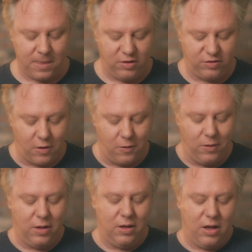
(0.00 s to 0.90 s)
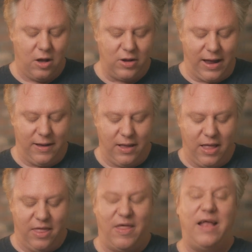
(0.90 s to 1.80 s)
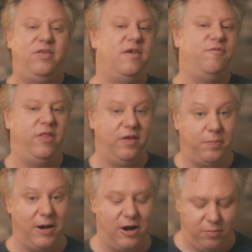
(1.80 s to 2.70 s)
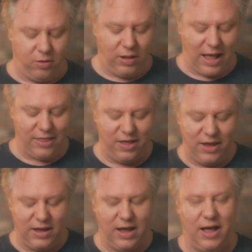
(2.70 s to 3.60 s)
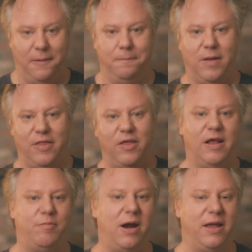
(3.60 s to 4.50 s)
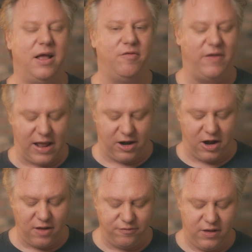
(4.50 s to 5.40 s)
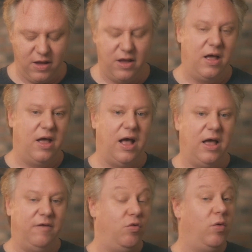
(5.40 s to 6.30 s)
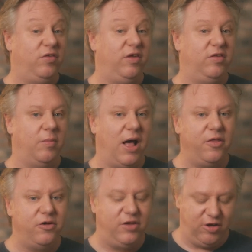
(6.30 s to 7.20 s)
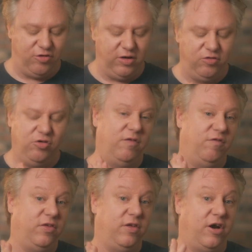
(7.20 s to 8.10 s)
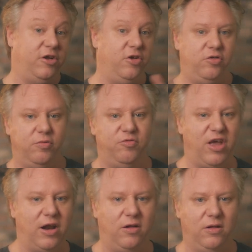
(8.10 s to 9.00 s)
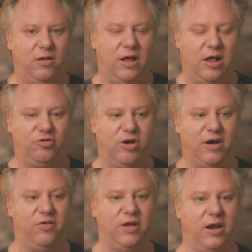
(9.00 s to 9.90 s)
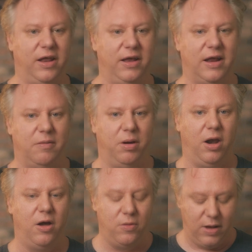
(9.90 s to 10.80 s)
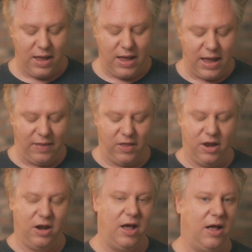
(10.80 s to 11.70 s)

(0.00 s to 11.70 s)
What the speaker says: So, okay, that's it for this parable. I think I probably covered that enough. If you want to see some other teachings, you can visit our YouTube channel. I'll try to stick a link down below. And then,